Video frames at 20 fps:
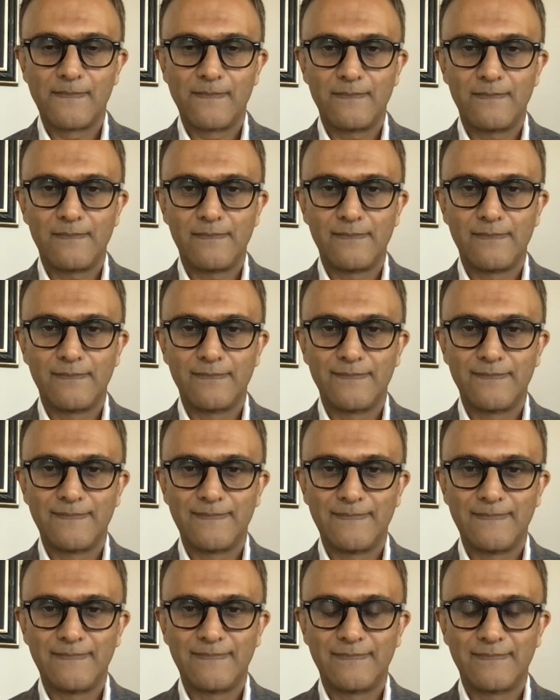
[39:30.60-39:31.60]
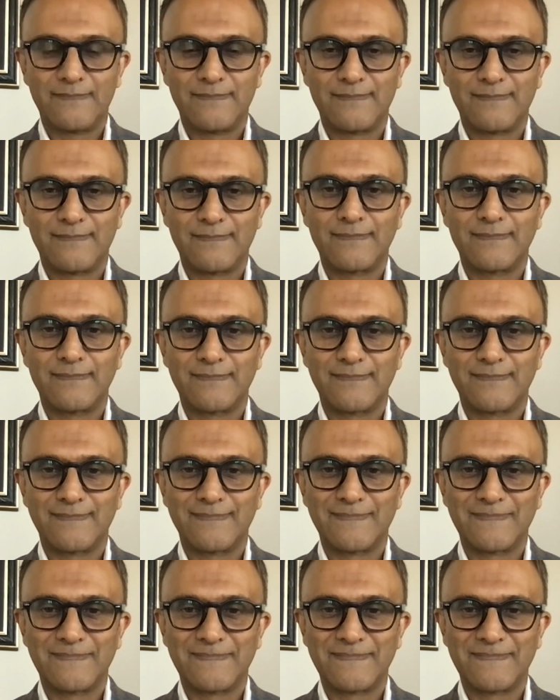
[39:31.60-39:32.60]

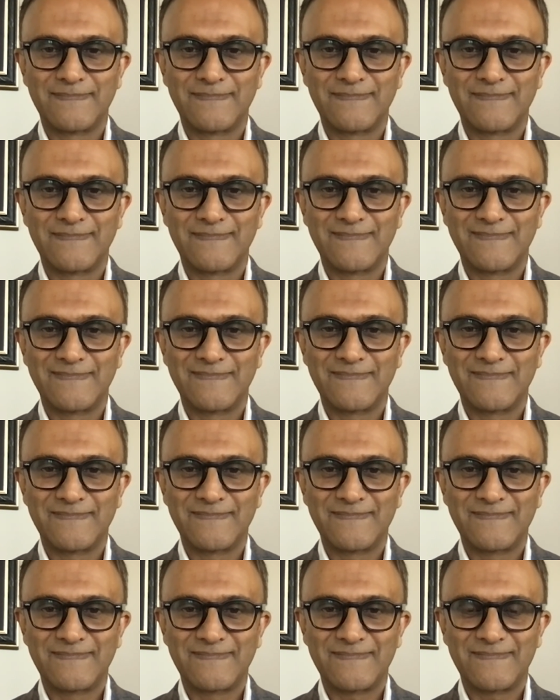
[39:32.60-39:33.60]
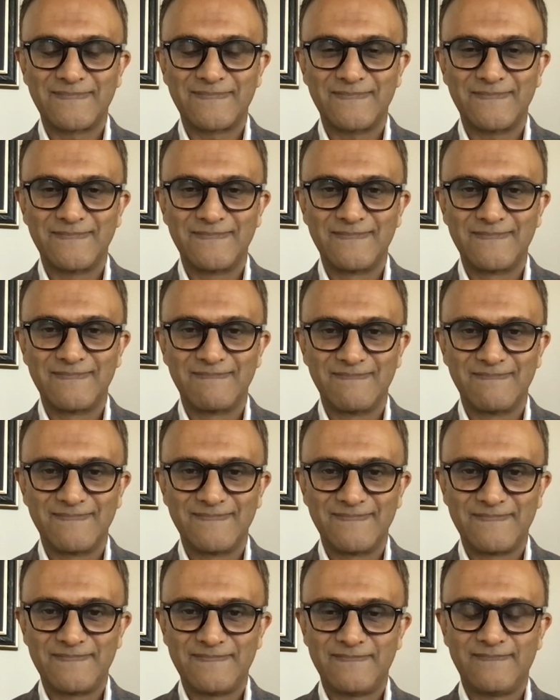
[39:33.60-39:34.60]

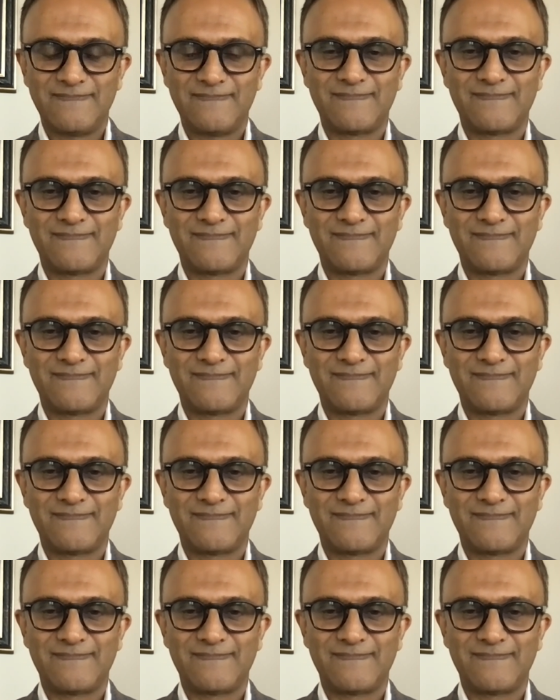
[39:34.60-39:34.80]
(not speaking)